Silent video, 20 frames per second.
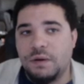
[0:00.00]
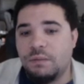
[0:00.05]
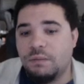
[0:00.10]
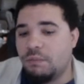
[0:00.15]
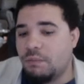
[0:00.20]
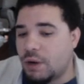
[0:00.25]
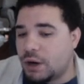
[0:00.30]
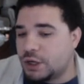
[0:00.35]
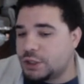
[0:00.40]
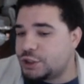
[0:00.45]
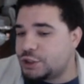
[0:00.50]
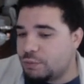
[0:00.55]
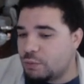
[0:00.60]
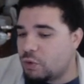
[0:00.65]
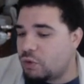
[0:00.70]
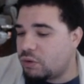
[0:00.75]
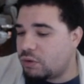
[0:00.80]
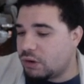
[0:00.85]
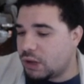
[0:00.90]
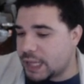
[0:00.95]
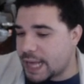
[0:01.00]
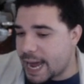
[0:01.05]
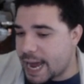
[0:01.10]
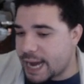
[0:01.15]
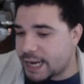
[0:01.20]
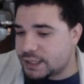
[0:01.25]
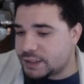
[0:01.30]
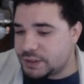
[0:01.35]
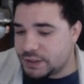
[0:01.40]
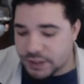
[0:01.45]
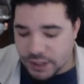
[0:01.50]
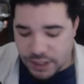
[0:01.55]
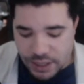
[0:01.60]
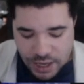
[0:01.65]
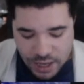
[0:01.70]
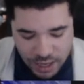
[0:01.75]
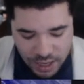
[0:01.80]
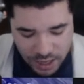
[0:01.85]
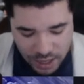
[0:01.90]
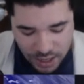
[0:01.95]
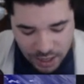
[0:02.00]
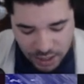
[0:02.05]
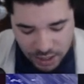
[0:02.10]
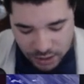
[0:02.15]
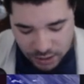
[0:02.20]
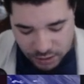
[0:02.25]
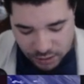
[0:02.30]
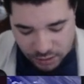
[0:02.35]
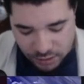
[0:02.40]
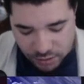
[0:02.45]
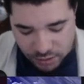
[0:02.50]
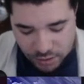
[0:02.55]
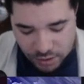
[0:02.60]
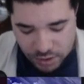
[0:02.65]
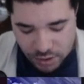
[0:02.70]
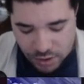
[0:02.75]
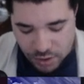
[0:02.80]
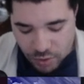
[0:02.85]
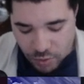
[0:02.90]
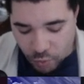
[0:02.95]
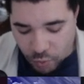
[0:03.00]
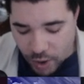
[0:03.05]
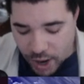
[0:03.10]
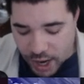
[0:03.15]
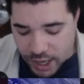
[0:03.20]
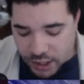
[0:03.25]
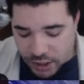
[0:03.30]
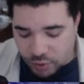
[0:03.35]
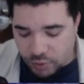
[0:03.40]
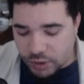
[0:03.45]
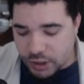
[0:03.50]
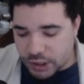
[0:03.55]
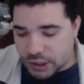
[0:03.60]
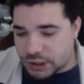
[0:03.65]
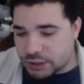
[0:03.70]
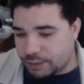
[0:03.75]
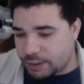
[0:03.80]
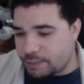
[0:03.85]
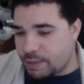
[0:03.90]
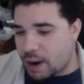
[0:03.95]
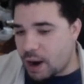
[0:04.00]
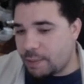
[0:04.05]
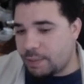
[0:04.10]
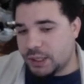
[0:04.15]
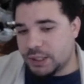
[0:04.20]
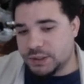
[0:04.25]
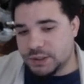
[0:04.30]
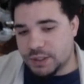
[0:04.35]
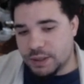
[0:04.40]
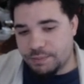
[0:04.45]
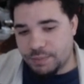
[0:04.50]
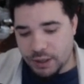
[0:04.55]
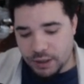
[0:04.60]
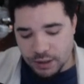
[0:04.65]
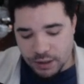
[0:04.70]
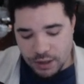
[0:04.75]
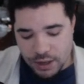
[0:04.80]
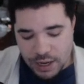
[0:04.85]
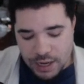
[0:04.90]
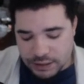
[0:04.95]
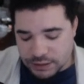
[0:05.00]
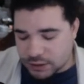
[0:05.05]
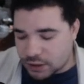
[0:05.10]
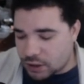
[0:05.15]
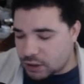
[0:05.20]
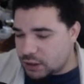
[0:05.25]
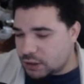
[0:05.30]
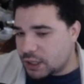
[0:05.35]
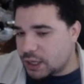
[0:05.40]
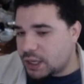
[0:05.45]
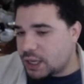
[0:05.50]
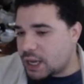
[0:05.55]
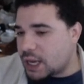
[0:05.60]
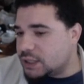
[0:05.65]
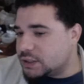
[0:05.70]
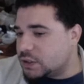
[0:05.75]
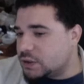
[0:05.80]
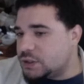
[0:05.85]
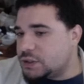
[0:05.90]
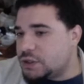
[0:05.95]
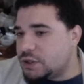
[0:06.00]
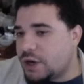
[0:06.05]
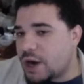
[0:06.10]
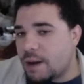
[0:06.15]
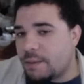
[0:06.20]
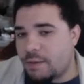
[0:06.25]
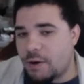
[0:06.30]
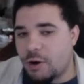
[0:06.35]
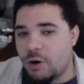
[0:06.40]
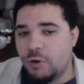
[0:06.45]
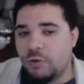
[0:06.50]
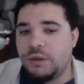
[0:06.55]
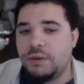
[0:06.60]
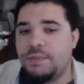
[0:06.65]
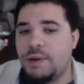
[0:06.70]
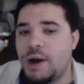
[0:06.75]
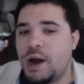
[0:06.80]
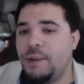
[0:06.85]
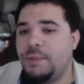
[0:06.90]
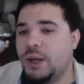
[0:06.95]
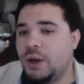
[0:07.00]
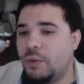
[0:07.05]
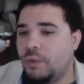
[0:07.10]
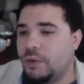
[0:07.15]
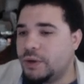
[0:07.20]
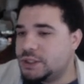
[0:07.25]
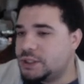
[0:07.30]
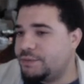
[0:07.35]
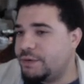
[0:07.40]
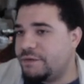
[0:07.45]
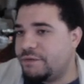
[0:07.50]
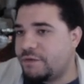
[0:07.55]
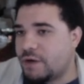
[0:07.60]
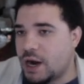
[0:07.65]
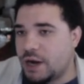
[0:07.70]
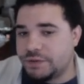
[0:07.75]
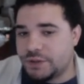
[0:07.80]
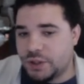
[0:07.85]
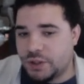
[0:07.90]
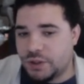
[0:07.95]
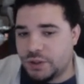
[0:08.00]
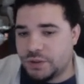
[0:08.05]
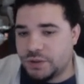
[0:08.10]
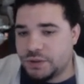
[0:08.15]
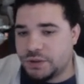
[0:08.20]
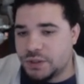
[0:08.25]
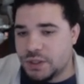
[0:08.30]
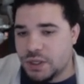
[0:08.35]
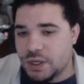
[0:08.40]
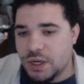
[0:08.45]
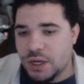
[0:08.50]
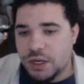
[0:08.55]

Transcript: much more relaxed in when you need to be popping his NP. As long like as long as you're not only popping it once every five turns